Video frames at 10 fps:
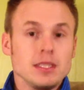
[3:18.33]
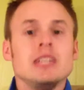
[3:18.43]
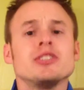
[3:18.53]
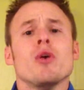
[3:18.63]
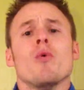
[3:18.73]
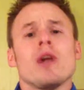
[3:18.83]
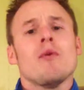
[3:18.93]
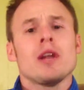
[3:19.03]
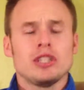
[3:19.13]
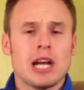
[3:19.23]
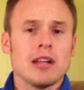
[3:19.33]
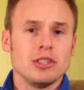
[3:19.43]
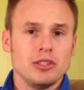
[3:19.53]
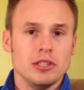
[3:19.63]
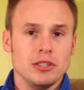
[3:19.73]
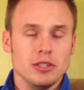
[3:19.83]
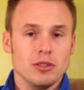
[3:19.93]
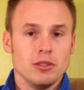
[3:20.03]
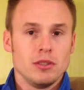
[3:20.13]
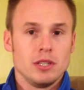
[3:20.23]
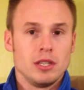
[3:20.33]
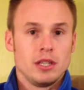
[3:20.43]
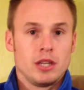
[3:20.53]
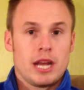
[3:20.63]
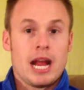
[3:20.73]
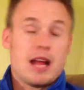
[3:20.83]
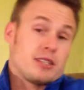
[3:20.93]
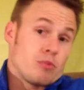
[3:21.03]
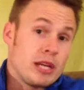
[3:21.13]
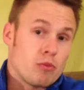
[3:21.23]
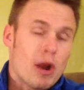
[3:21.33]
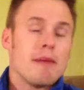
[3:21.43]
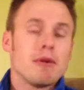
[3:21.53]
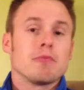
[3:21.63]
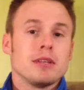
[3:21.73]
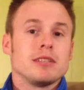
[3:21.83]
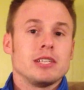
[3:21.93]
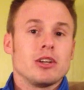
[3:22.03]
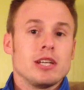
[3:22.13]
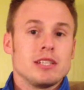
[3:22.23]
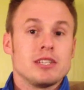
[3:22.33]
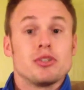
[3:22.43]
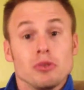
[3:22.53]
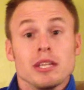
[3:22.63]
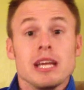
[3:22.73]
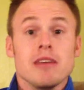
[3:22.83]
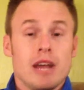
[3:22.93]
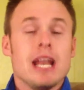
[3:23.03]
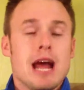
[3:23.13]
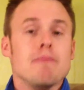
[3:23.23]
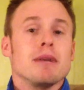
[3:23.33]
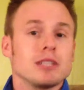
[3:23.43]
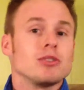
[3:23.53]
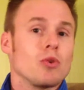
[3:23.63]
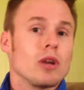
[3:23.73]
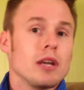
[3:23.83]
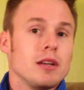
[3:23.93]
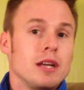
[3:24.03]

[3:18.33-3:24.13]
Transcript: And so what I want to challenge you to do as we wrap up this series is to live an epic story.